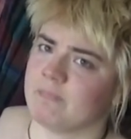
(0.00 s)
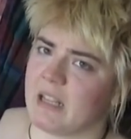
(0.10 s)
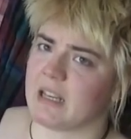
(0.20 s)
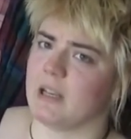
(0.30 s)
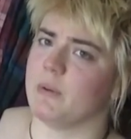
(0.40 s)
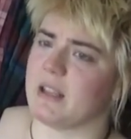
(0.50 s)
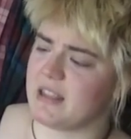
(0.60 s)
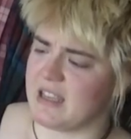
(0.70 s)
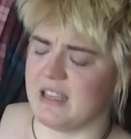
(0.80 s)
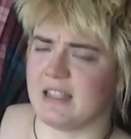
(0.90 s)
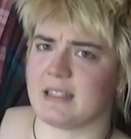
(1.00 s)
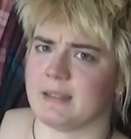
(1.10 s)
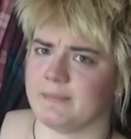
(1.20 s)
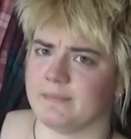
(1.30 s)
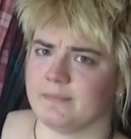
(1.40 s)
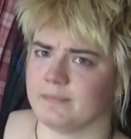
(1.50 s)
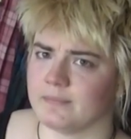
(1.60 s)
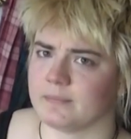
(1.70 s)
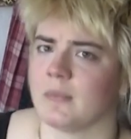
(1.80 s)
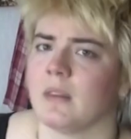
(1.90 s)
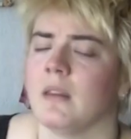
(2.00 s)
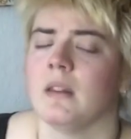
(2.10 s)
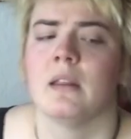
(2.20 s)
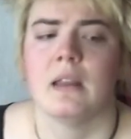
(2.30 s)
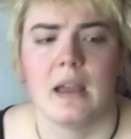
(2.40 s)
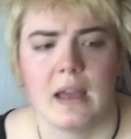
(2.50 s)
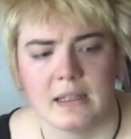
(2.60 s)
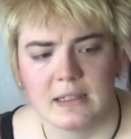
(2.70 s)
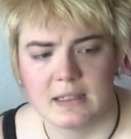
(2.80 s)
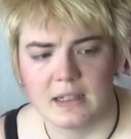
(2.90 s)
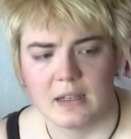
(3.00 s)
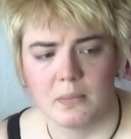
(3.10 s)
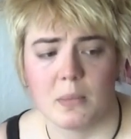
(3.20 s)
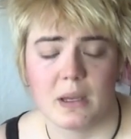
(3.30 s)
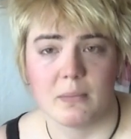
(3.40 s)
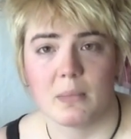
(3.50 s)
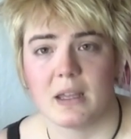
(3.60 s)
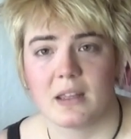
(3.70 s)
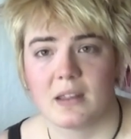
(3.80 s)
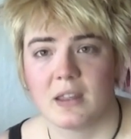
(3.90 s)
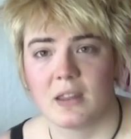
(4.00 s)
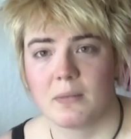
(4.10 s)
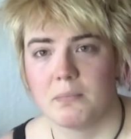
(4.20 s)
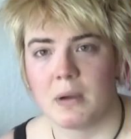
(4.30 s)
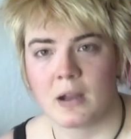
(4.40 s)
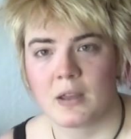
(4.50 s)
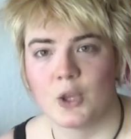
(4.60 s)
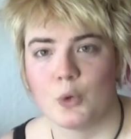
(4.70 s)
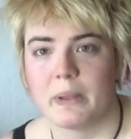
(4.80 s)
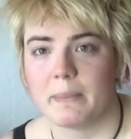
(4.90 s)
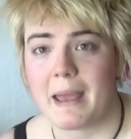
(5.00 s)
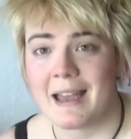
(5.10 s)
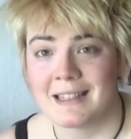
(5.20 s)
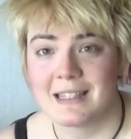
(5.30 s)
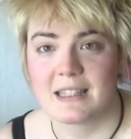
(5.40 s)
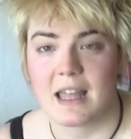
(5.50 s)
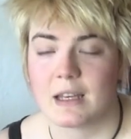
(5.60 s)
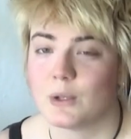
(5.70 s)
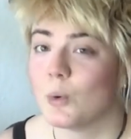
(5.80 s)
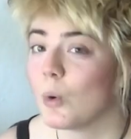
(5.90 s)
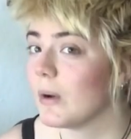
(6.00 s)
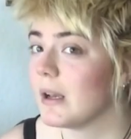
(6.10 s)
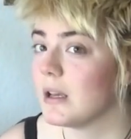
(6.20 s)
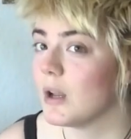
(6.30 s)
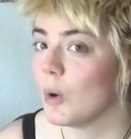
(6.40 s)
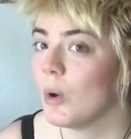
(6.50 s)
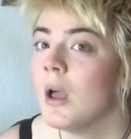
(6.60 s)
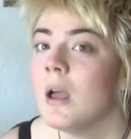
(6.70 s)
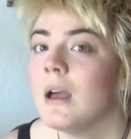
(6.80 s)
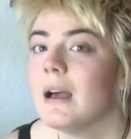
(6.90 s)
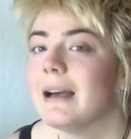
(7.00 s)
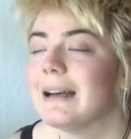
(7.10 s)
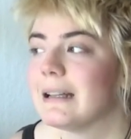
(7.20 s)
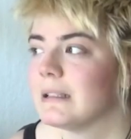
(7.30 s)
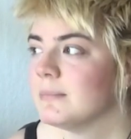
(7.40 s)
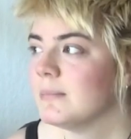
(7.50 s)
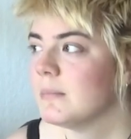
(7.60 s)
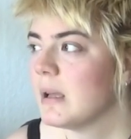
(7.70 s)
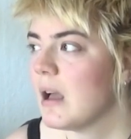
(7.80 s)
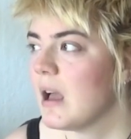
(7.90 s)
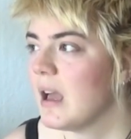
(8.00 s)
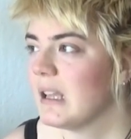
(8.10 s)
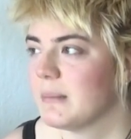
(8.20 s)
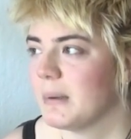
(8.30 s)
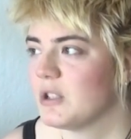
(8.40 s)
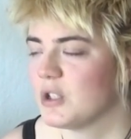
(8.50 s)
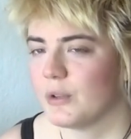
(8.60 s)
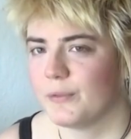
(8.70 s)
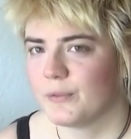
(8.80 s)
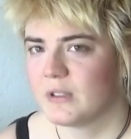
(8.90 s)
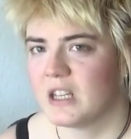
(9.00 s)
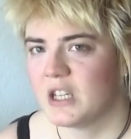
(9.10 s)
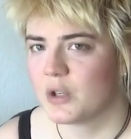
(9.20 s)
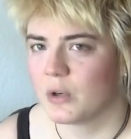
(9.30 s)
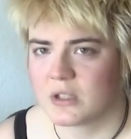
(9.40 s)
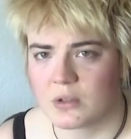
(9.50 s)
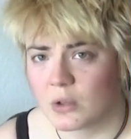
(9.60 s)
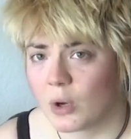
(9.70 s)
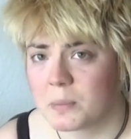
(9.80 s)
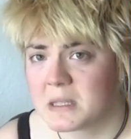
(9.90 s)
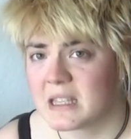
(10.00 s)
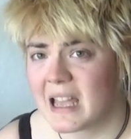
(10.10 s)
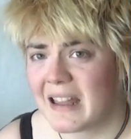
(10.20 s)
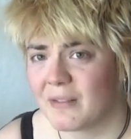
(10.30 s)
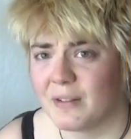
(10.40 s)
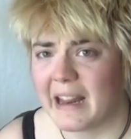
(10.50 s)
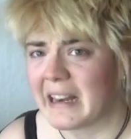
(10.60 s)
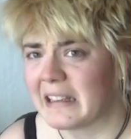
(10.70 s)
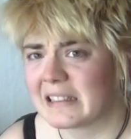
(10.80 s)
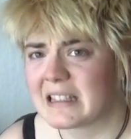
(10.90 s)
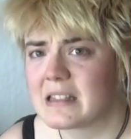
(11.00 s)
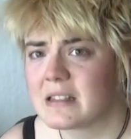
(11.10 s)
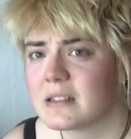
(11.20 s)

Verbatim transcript: including these and uh, my, my punk cupid pants that you already know. Um, and a bunch of t-shirts or tops and flannels.